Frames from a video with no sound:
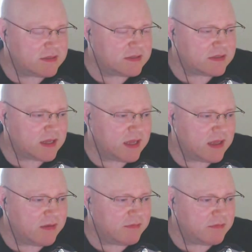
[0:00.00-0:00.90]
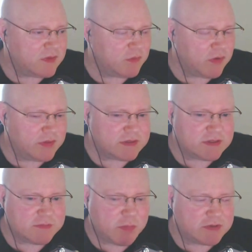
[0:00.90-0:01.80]
is the one that's
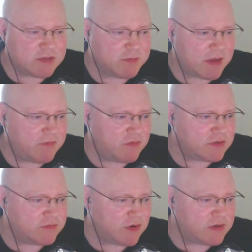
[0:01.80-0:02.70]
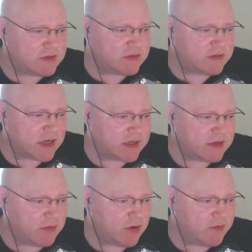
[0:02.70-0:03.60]
sponsored by Rolls-Royce and
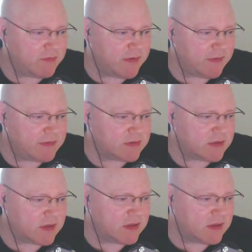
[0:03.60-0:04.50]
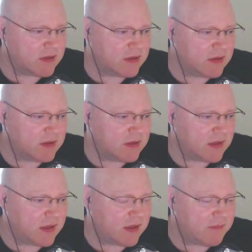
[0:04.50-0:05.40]
Jaguar and various other
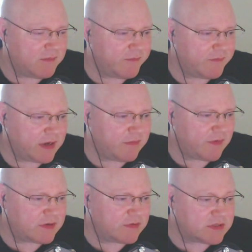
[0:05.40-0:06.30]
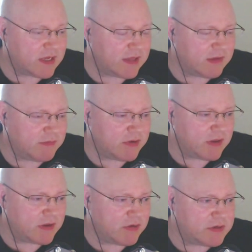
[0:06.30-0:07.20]
manufacturers, and they
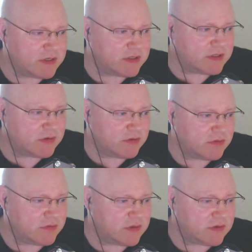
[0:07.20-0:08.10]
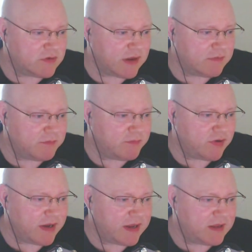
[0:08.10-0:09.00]
were going to try and
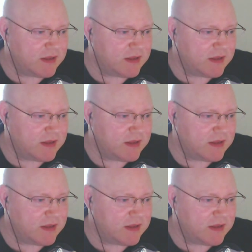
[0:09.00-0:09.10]
break